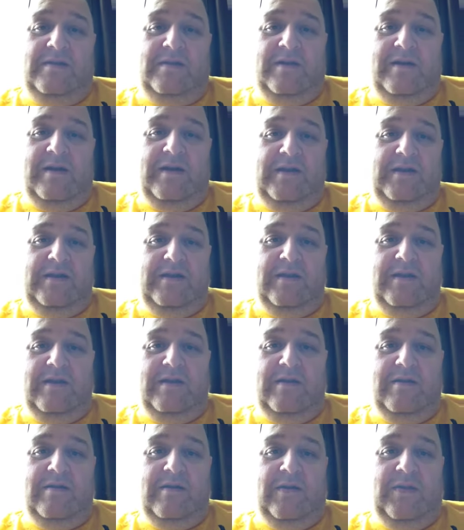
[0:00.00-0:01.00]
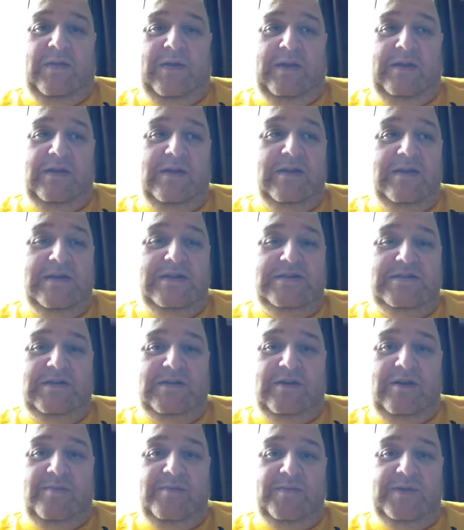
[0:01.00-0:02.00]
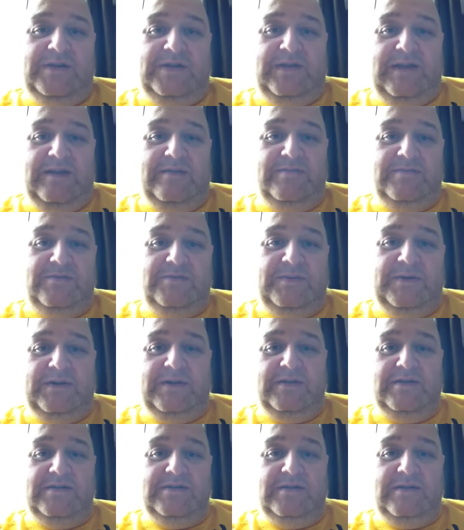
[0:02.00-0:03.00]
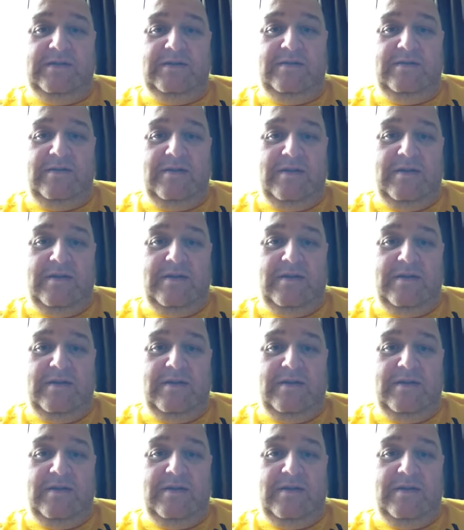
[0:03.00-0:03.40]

a thing that I think you need to come to terms with, is that